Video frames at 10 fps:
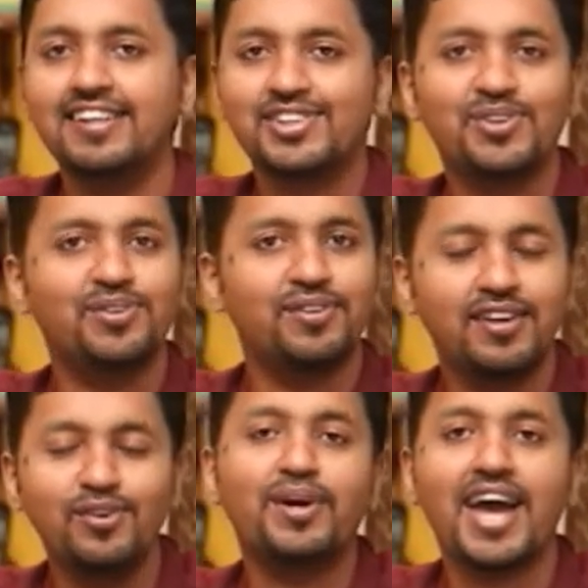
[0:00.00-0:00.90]
So,
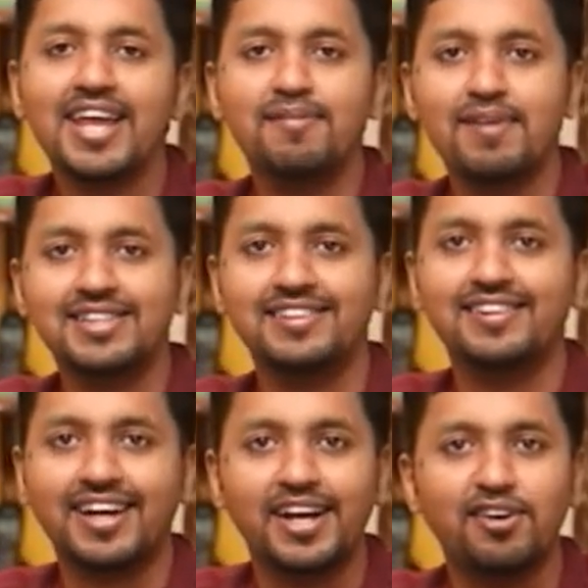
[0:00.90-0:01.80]
you can imagine
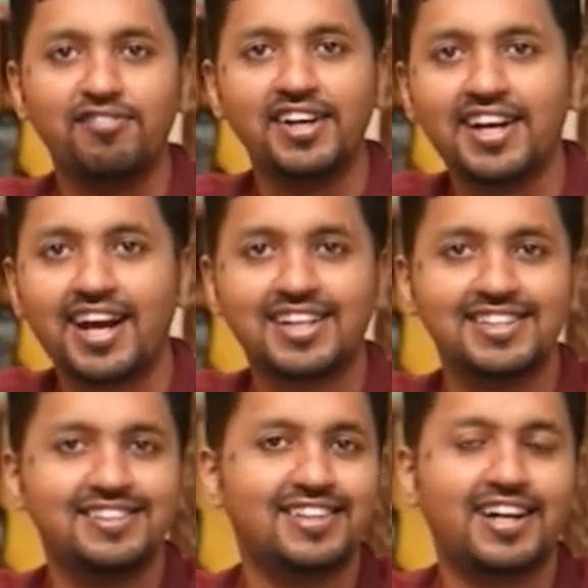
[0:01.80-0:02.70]
the kind of
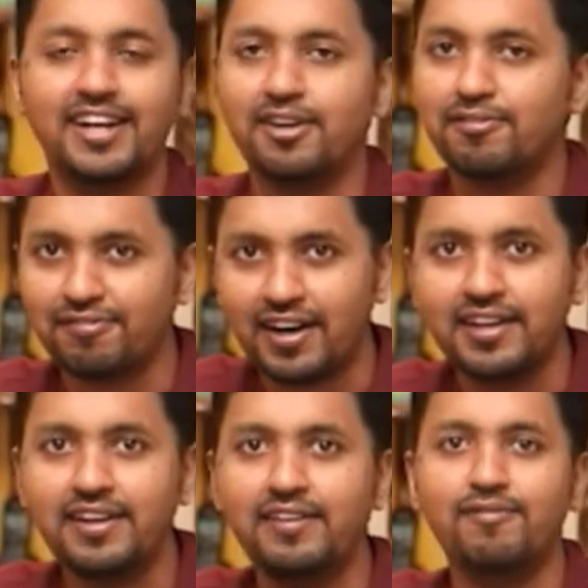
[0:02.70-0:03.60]
interactions, the kind of
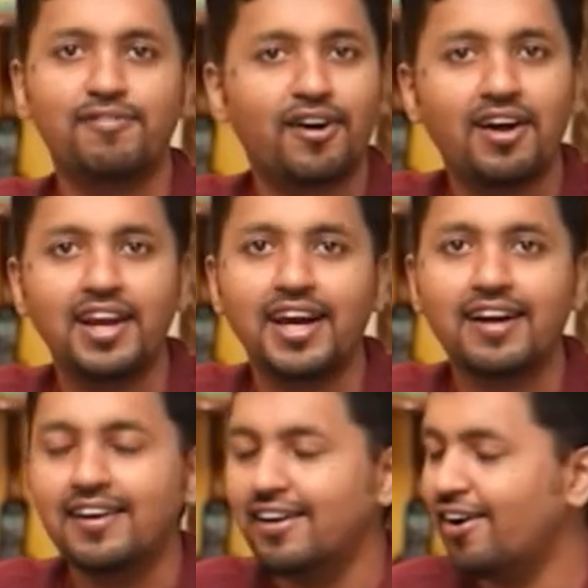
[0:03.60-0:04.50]
fun,
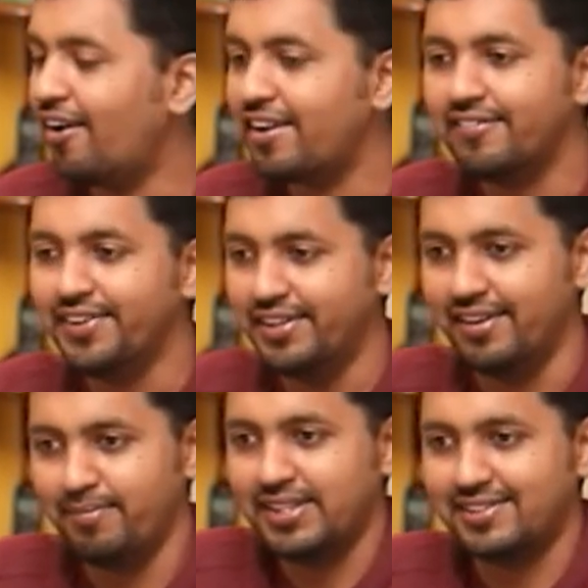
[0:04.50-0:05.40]
frolic, or
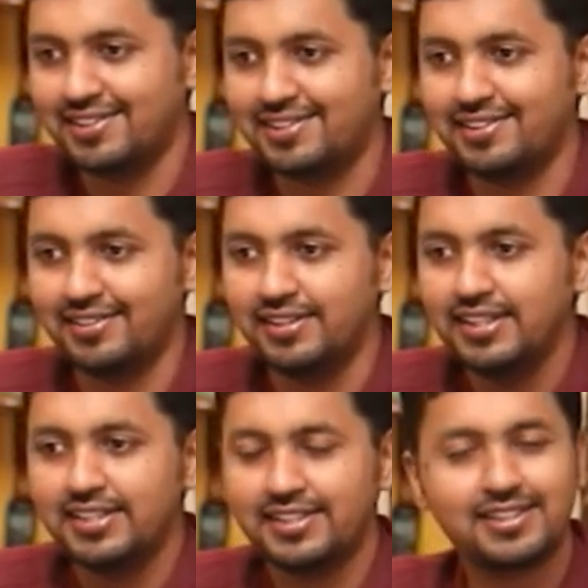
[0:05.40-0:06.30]
even, I mean, just the,
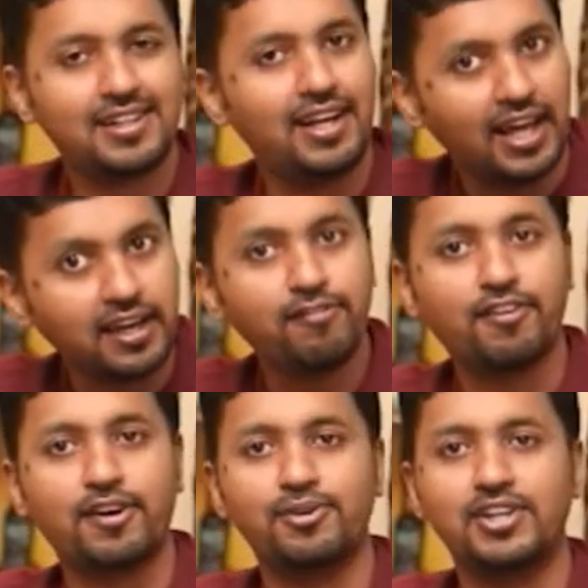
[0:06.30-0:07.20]
just the life
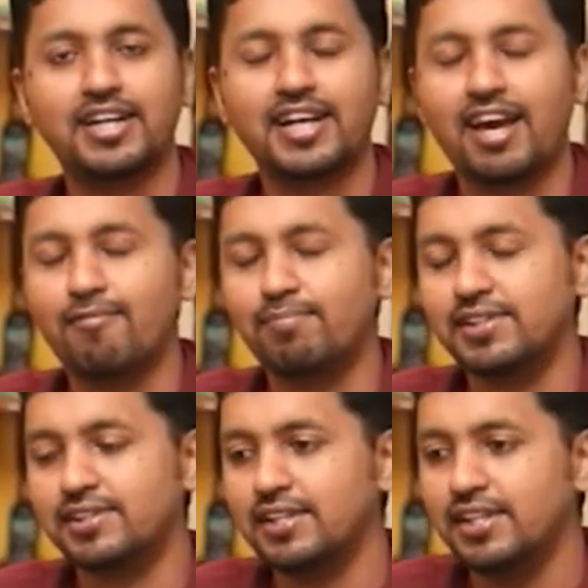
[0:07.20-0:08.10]
around that
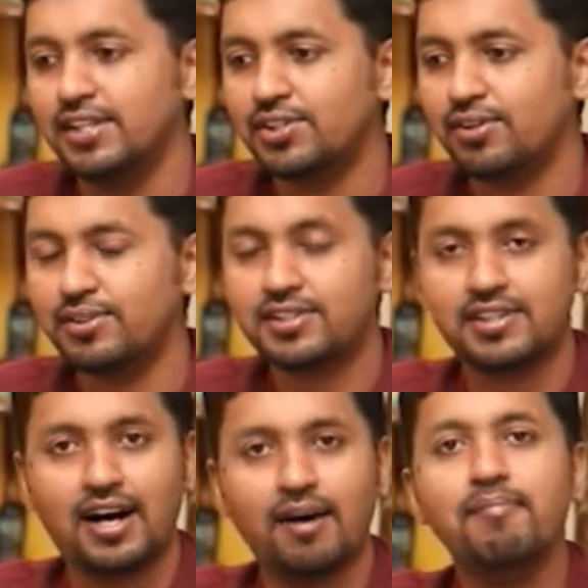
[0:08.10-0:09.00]
campus. So, it was
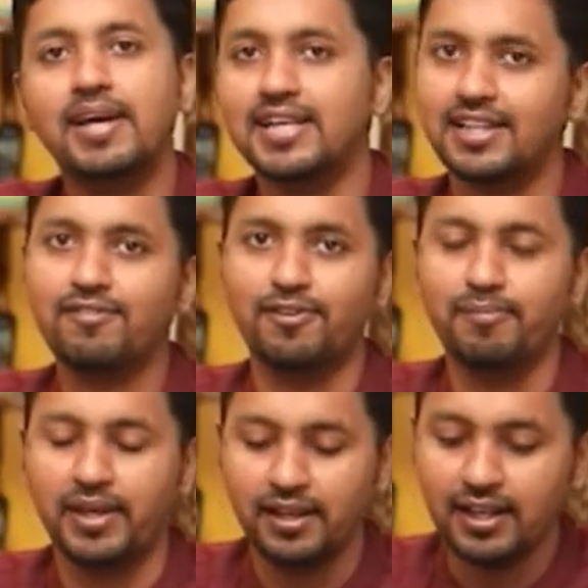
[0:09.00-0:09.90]
amazing for
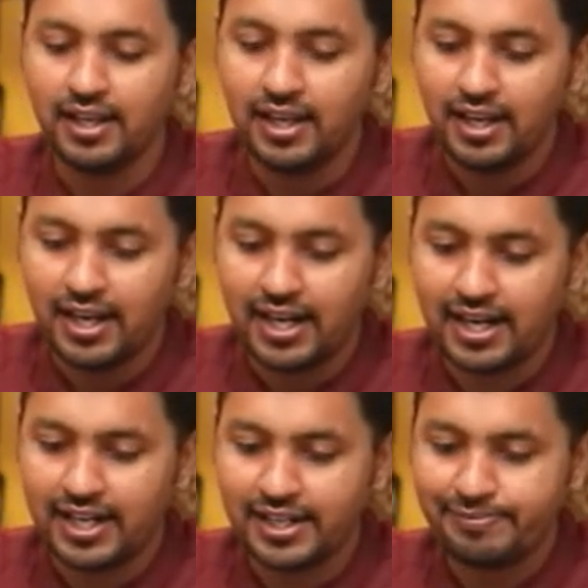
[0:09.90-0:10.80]
me.
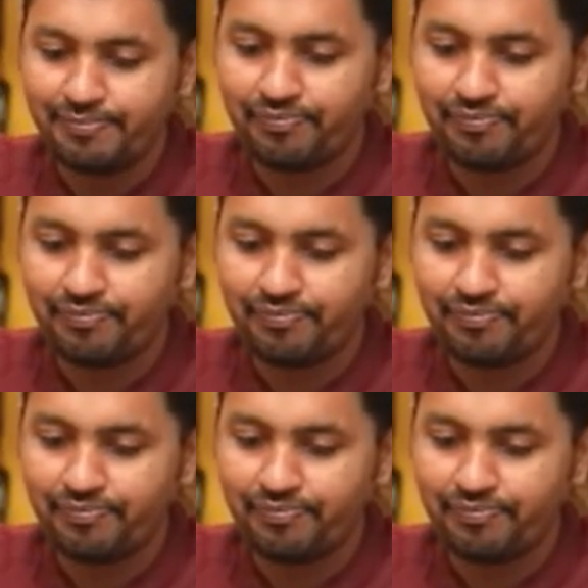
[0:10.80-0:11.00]
Uh,